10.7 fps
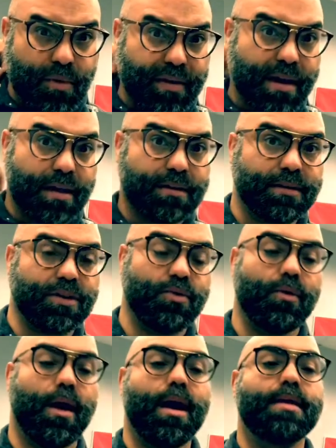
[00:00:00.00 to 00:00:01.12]
moving on
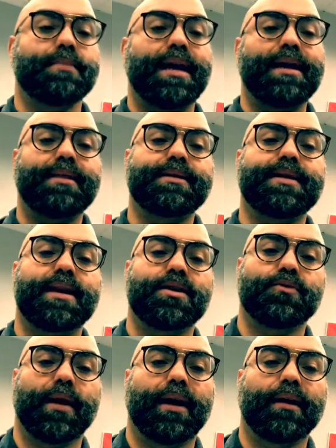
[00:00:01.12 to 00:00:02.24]
to In the Center
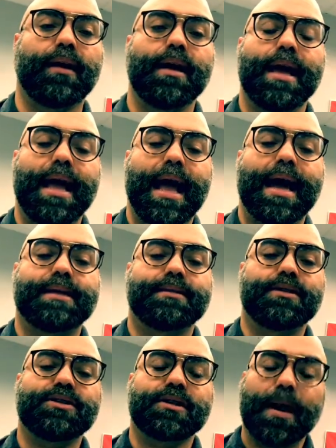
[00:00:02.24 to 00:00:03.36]
Ring. And
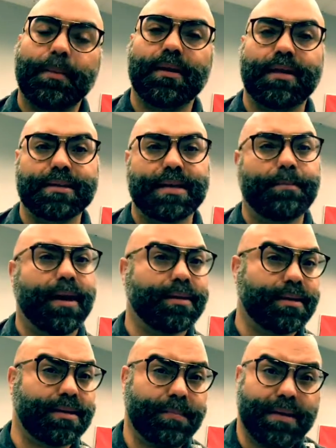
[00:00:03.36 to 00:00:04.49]
there's a couple of things that make
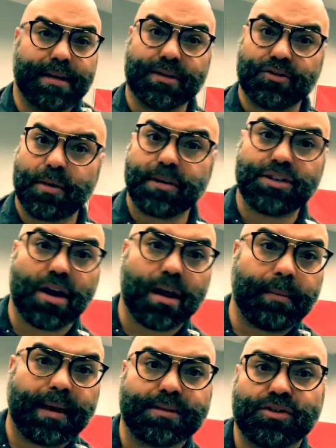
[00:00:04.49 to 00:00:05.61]
this piece extremely
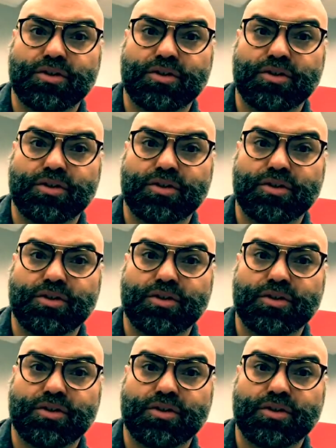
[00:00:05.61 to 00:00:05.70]
charming and